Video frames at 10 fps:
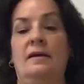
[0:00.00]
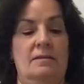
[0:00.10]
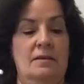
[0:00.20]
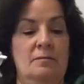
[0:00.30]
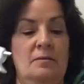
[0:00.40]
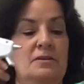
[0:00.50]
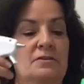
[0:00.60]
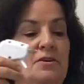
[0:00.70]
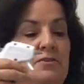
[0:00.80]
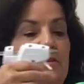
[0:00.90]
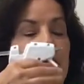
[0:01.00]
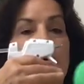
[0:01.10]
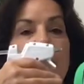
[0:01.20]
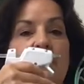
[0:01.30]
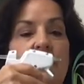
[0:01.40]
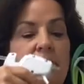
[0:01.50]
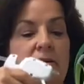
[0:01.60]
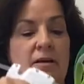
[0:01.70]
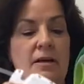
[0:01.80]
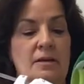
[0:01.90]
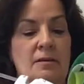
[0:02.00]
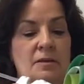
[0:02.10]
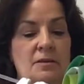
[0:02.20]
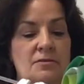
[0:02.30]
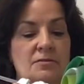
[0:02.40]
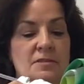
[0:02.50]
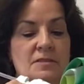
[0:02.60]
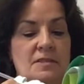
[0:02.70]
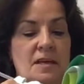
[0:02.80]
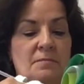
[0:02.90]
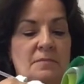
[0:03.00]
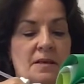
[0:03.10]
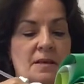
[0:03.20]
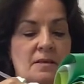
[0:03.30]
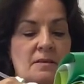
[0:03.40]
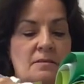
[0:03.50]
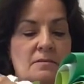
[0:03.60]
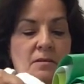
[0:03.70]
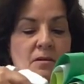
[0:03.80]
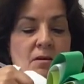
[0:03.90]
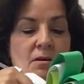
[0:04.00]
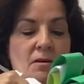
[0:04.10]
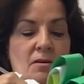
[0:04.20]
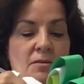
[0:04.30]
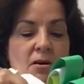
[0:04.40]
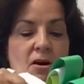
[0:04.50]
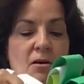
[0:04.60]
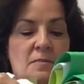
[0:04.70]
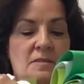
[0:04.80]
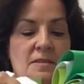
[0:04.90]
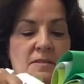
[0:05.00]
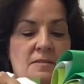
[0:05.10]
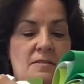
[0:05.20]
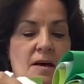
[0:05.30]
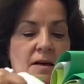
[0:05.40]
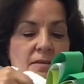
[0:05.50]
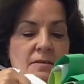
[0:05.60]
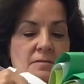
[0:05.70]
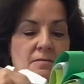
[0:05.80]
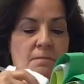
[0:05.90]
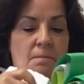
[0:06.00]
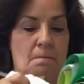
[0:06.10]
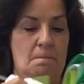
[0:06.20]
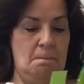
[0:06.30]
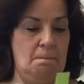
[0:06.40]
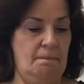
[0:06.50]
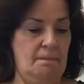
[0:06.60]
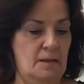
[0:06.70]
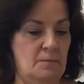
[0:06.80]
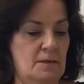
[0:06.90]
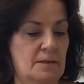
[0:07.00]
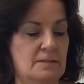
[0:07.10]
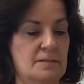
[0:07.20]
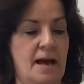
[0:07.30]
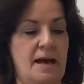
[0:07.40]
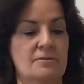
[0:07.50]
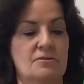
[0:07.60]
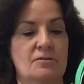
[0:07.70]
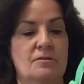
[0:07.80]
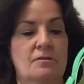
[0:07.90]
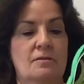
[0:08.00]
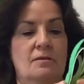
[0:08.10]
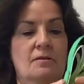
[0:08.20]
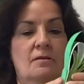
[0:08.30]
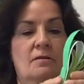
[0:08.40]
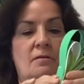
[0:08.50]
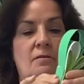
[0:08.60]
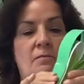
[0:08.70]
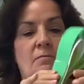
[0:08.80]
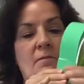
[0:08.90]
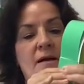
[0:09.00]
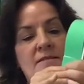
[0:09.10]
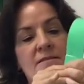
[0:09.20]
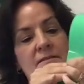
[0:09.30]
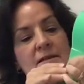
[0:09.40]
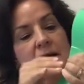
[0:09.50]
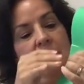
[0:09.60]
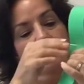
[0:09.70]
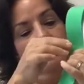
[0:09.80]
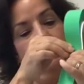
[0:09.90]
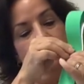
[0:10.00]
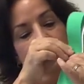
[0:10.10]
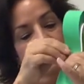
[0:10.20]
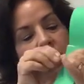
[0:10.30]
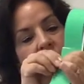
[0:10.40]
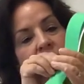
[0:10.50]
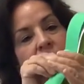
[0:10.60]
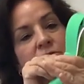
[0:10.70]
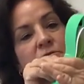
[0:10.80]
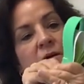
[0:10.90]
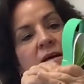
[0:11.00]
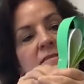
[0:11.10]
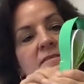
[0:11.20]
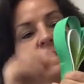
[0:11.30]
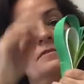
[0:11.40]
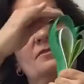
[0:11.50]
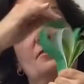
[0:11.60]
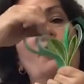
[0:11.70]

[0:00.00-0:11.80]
Then I'm going to turn it over and I'm going to do the same thing on the opposite side. I'm going to attach my stem to my center